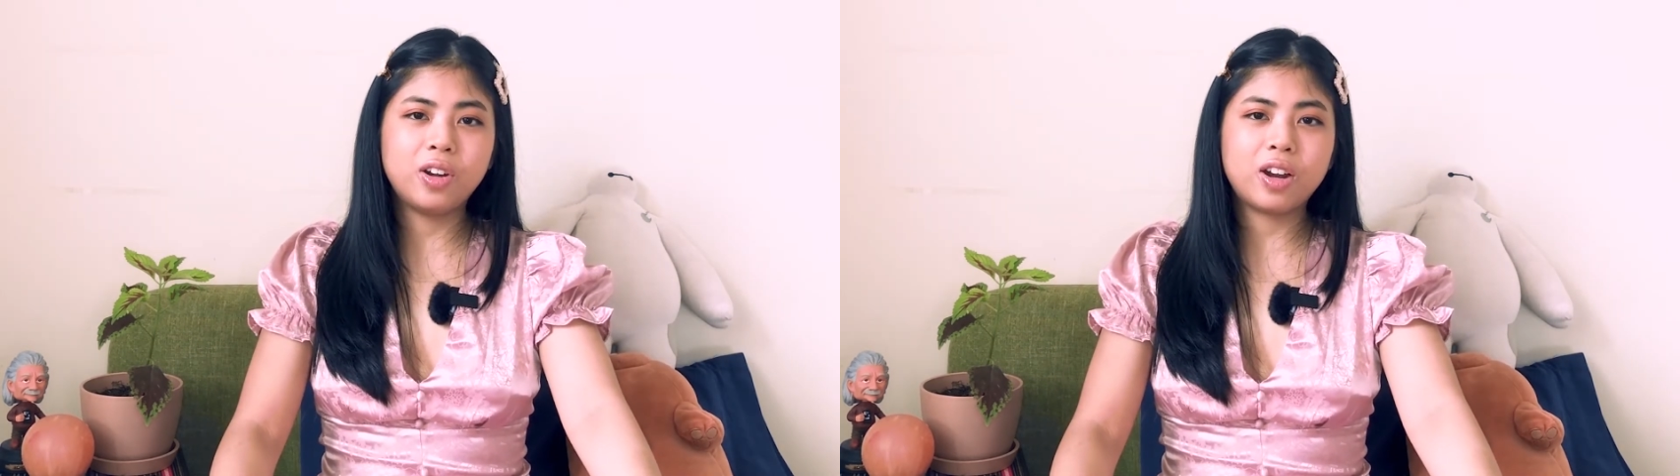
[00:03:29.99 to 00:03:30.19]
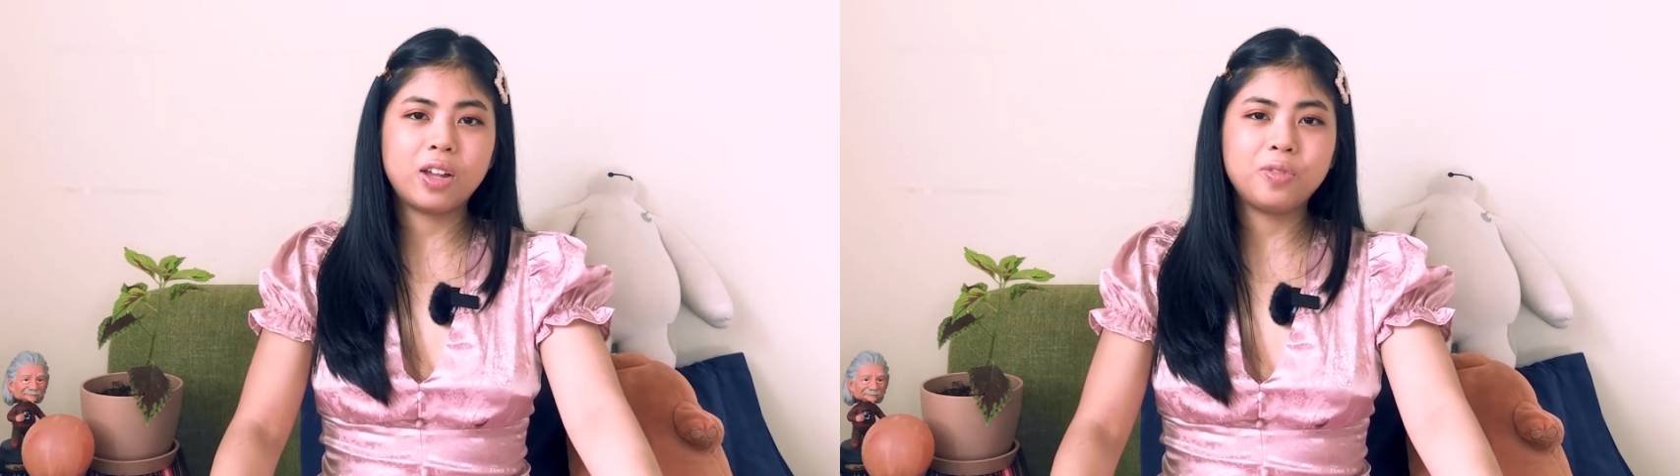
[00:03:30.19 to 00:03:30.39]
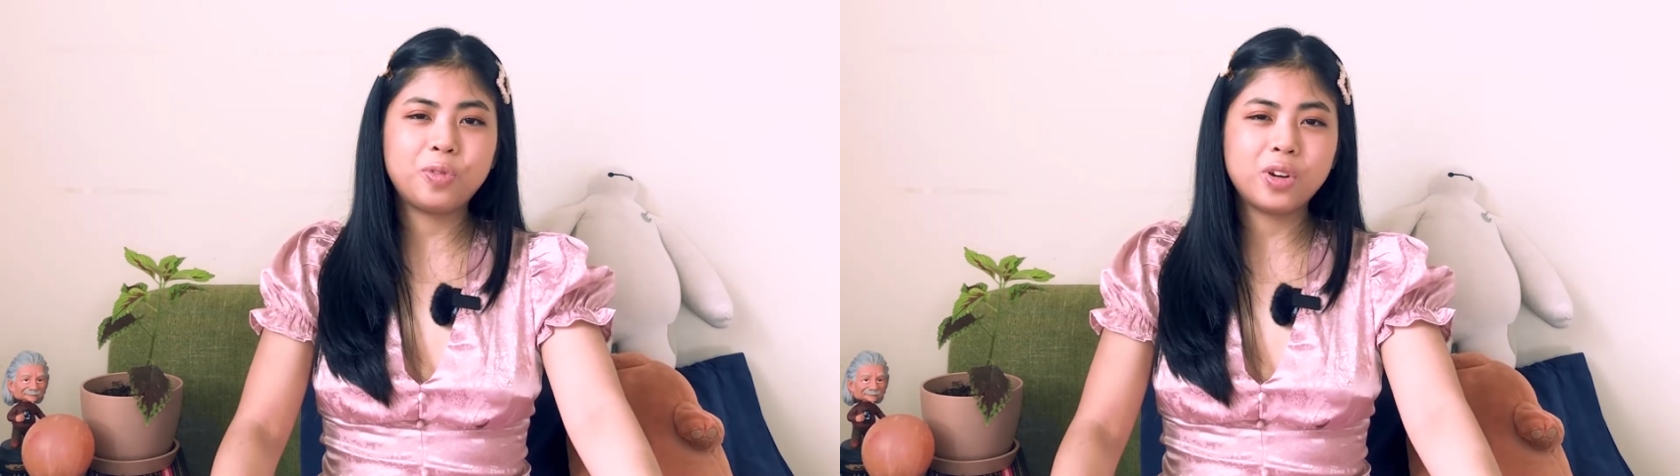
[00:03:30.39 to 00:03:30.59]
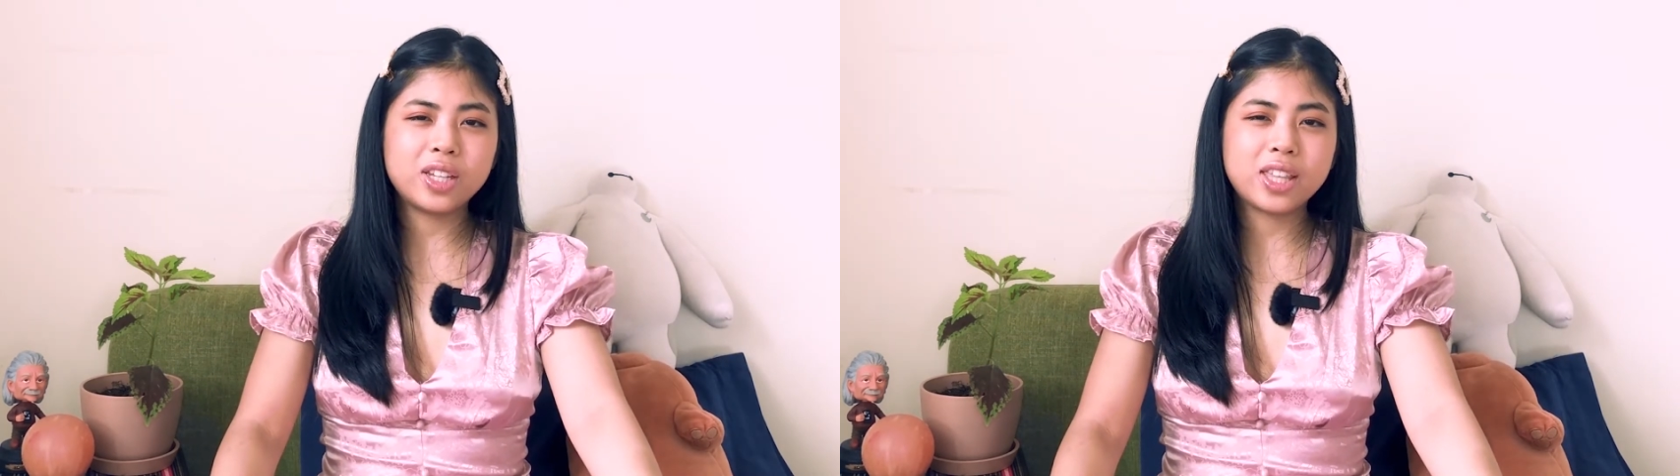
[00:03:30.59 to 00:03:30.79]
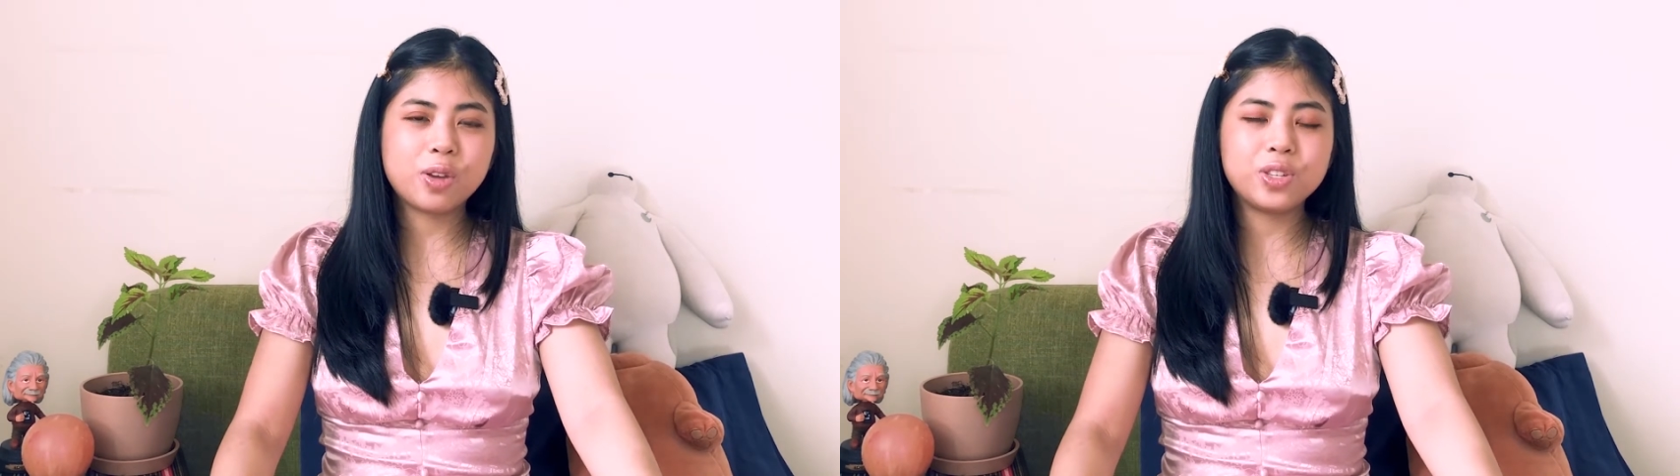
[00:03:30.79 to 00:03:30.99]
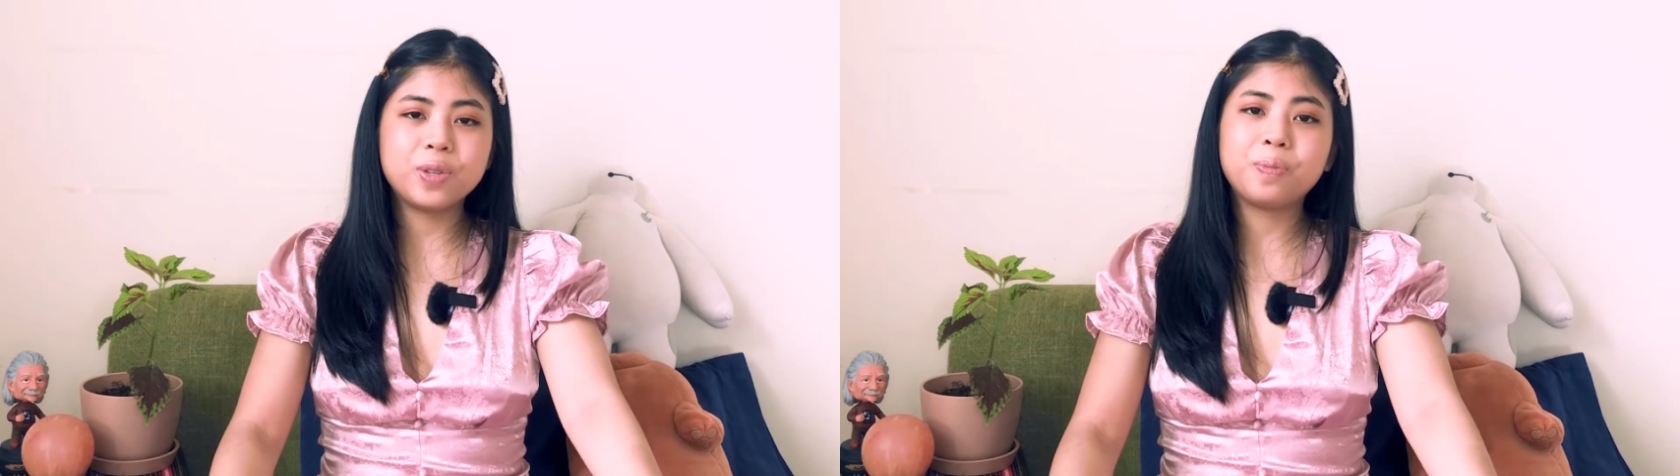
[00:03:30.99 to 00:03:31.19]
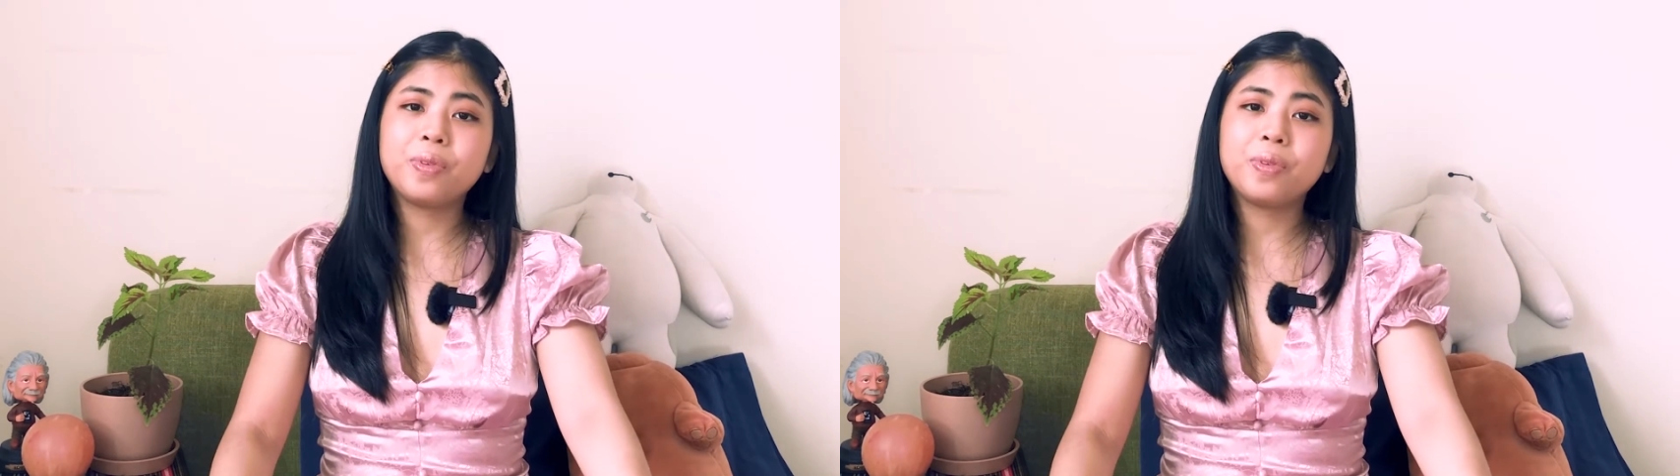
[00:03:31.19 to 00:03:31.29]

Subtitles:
around 40,000